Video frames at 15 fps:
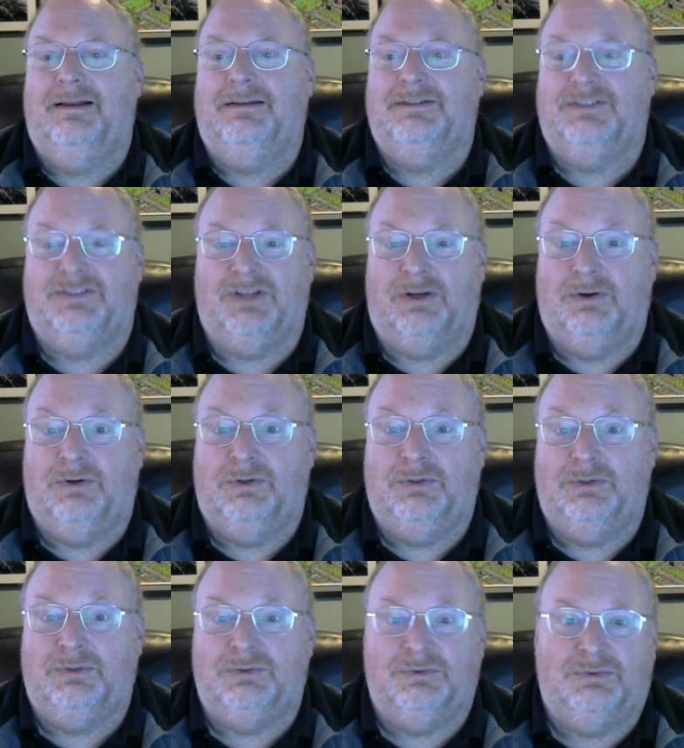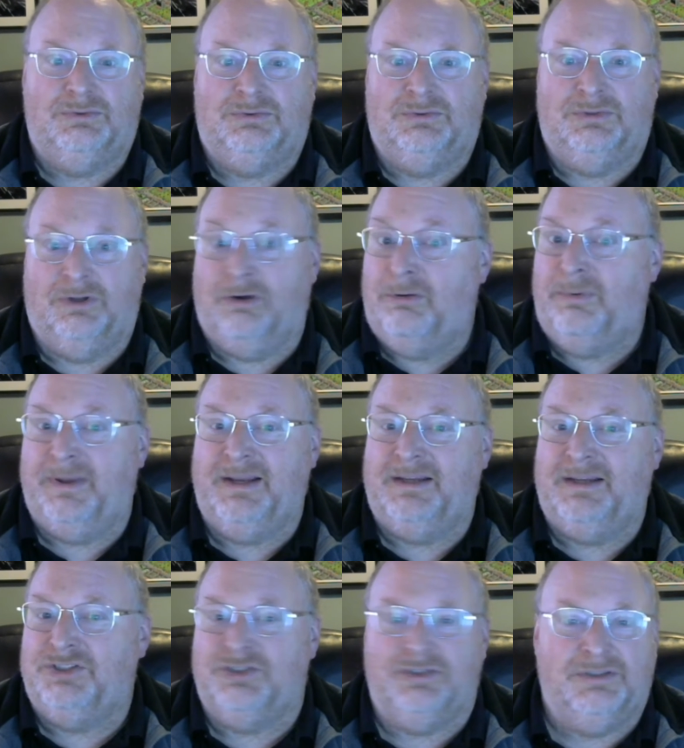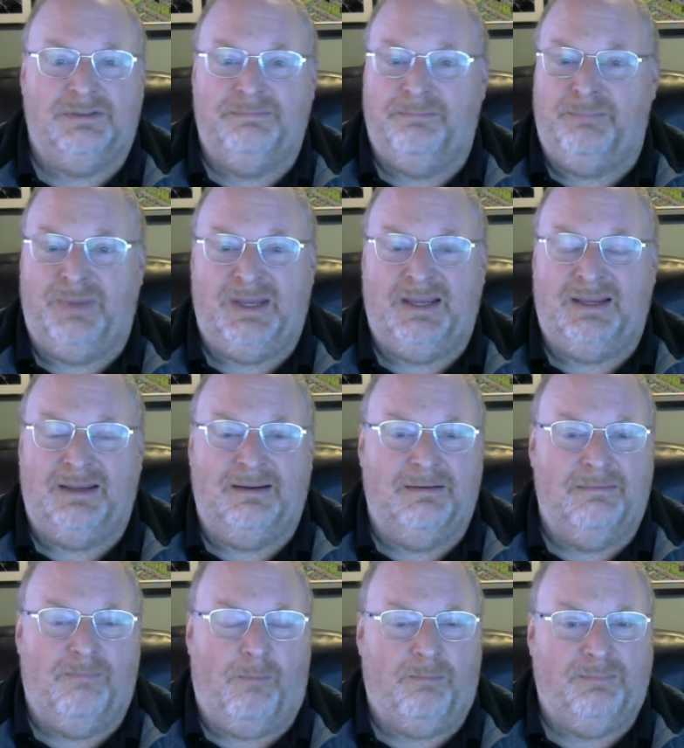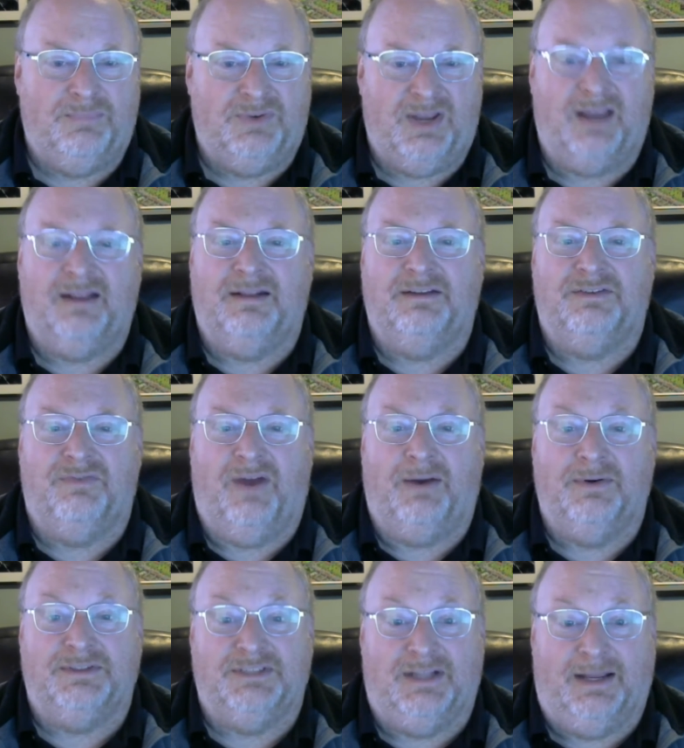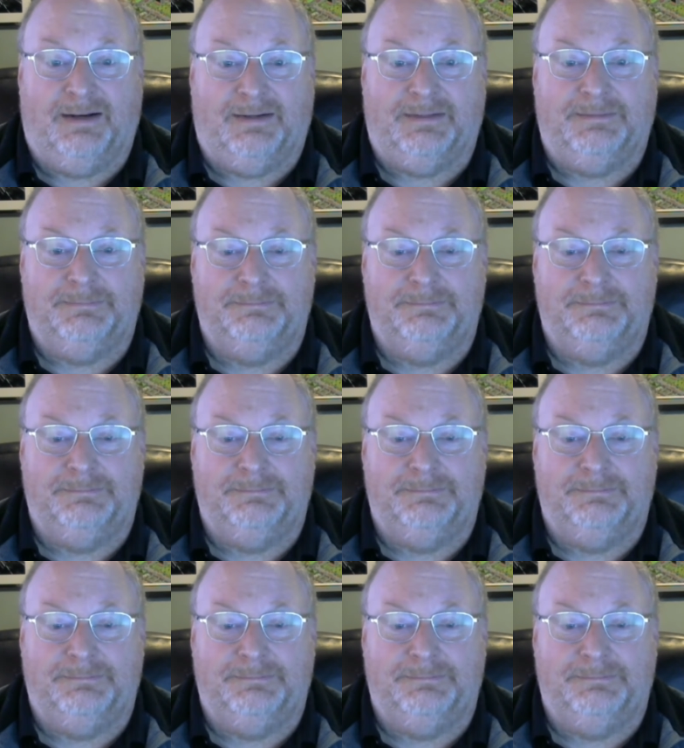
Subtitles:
So nobody should be taking this virus lightly.